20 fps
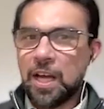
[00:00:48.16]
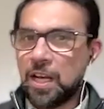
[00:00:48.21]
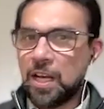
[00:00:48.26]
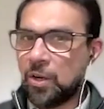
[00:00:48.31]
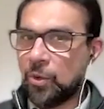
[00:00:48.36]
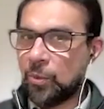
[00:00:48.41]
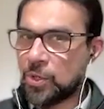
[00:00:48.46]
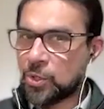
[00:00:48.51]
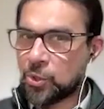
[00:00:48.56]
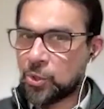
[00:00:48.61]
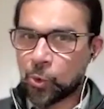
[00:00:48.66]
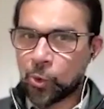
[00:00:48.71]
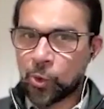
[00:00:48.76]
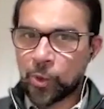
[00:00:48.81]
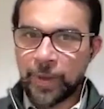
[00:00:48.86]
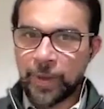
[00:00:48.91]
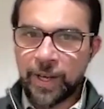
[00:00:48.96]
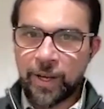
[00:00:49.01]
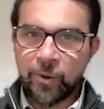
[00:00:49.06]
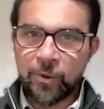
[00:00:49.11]
We talk
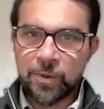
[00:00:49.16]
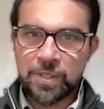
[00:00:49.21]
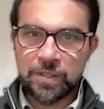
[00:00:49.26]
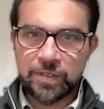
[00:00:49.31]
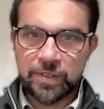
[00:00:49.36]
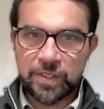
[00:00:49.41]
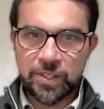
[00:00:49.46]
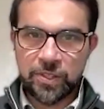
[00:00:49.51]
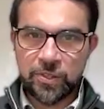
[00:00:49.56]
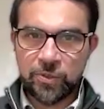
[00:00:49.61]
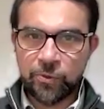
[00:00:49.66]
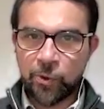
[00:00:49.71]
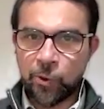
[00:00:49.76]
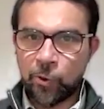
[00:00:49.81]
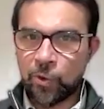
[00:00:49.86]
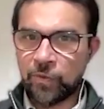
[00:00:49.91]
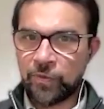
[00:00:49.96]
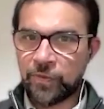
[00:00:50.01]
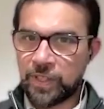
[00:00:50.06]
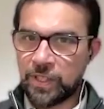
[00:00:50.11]
about the
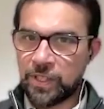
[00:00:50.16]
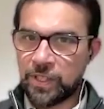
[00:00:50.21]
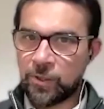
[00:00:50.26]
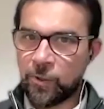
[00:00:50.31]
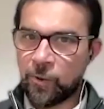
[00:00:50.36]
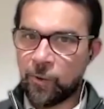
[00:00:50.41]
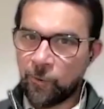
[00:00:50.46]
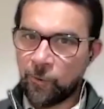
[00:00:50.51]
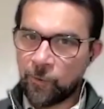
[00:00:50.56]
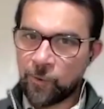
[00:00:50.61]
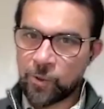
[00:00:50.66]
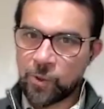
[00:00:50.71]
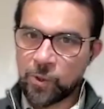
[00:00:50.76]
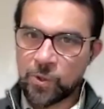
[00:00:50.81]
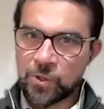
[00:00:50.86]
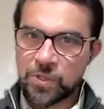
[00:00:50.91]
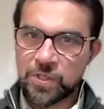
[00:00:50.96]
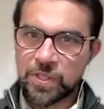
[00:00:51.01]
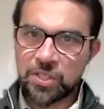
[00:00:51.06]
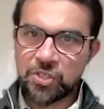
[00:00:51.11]
role of the
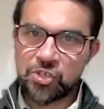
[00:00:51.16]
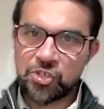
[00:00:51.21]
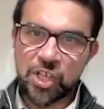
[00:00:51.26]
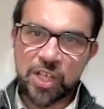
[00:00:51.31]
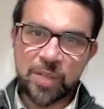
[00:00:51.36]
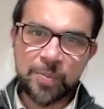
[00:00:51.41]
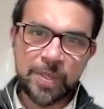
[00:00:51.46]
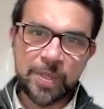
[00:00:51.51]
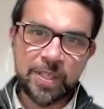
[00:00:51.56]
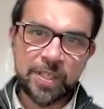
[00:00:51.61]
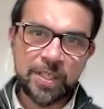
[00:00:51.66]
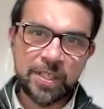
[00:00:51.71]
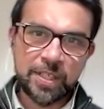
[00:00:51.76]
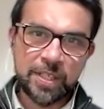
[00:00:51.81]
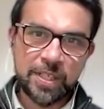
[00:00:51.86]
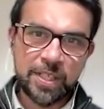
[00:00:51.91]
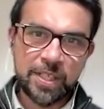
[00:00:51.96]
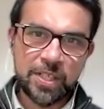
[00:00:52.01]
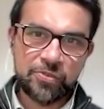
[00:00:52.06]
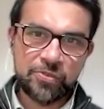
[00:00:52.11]
Holocaust in
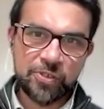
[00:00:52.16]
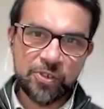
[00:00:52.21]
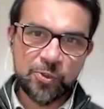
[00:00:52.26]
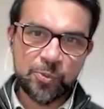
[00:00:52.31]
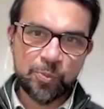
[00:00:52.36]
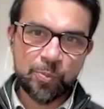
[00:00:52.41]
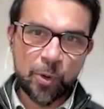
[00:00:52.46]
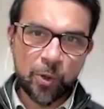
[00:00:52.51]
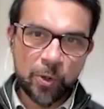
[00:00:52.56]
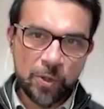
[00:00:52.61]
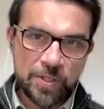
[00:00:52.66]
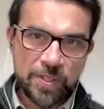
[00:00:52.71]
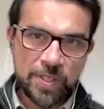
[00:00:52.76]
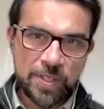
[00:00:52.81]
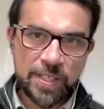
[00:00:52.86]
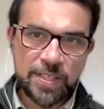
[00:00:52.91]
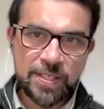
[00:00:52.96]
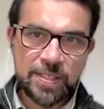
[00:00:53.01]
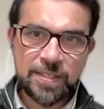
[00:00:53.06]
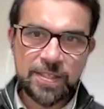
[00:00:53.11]
shaping Israel's
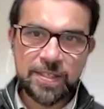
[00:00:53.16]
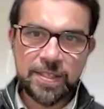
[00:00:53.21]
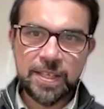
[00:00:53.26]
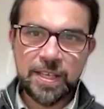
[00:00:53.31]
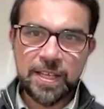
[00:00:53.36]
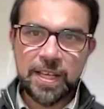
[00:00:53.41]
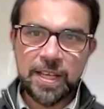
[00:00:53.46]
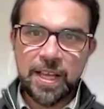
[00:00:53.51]
policies